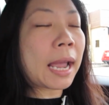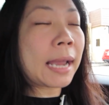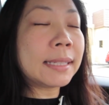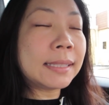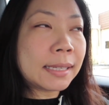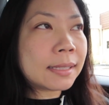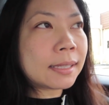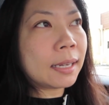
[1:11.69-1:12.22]
I
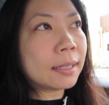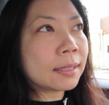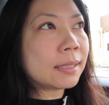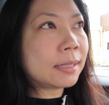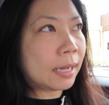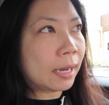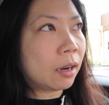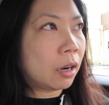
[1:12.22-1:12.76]
did take the
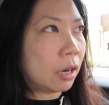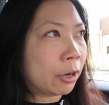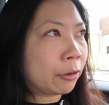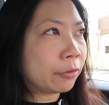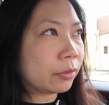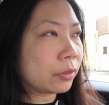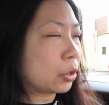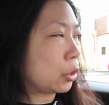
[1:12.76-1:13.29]
day
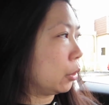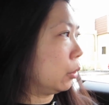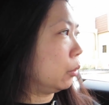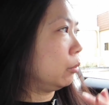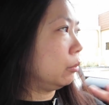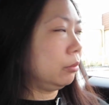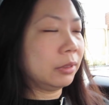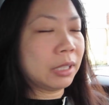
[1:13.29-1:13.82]
off,
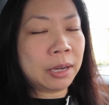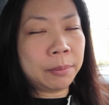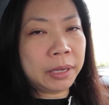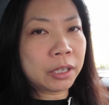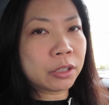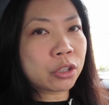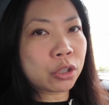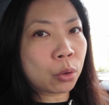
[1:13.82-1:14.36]
so I
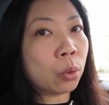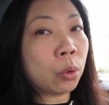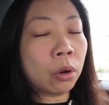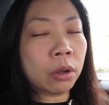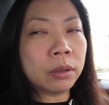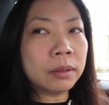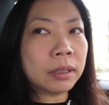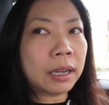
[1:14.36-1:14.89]
mean, it's
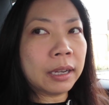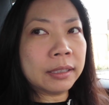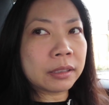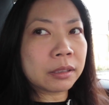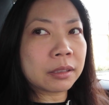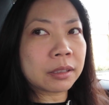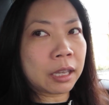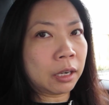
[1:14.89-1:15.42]
cool.
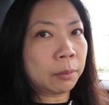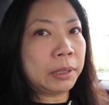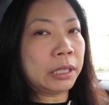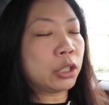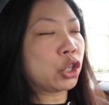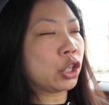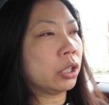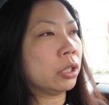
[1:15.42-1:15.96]
It's gonna be
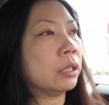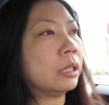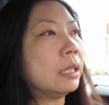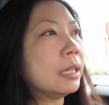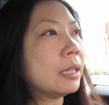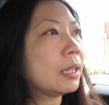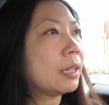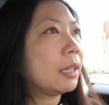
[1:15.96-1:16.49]
chill.
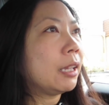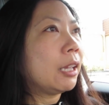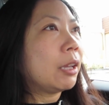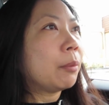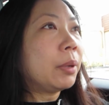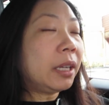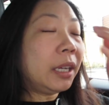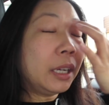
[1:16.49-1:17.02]

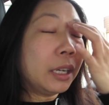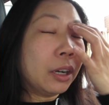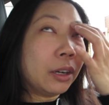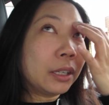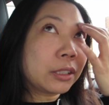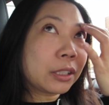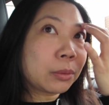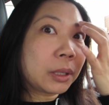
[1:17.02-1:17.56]
But you know,
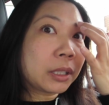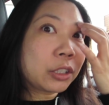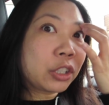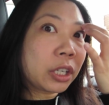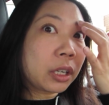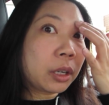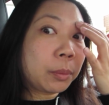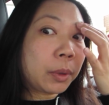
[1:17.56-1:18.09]
I just want to
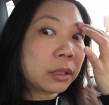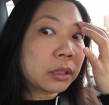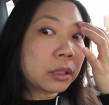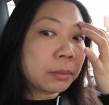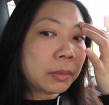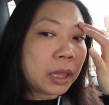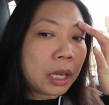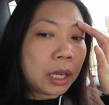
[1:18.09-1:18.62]
check up on
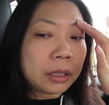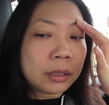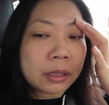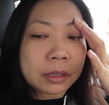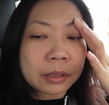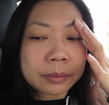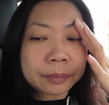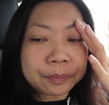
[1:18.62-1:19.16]
some
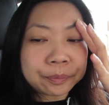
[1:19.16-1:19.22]
things.